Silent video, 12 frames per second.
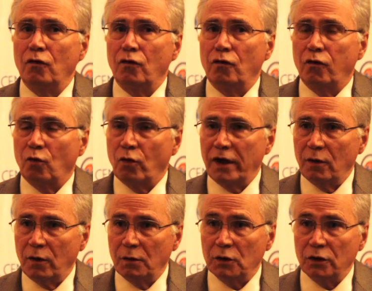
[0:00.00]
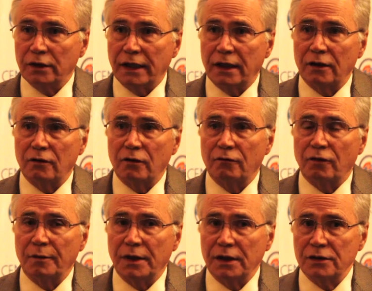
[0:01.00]
the way we would look at it
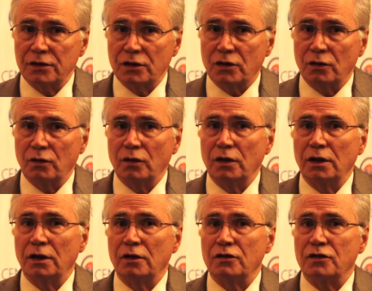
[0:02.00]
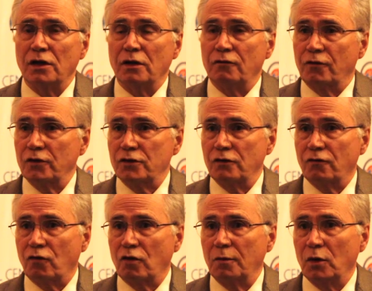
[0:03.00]
from the Institute is that first and
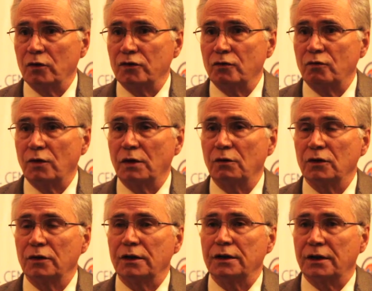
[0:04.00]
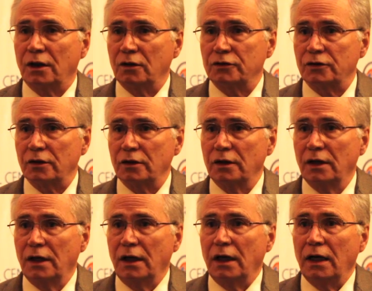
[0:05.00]
foremost, we would look at the culture
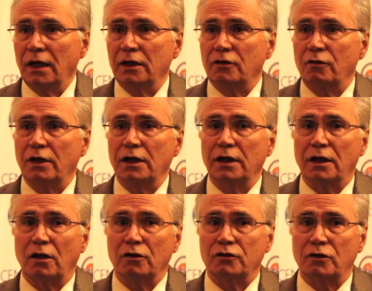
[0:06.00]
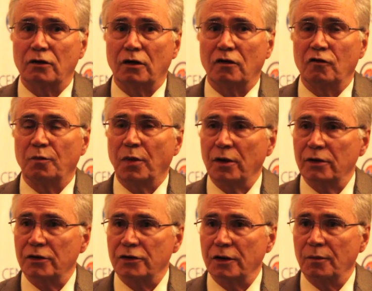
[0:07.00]
and create a culture of
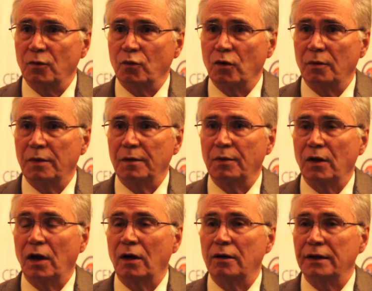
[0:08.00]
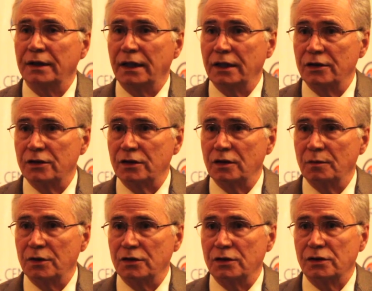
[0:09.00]
partnership where people are engaged in the
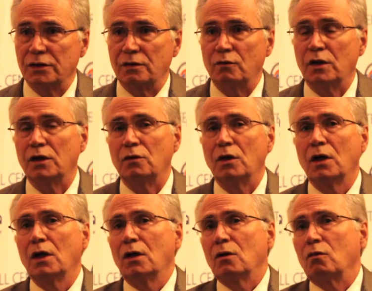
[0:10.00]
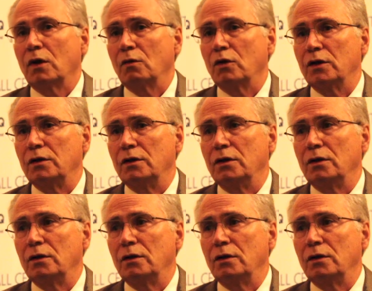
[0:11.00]
business. And we would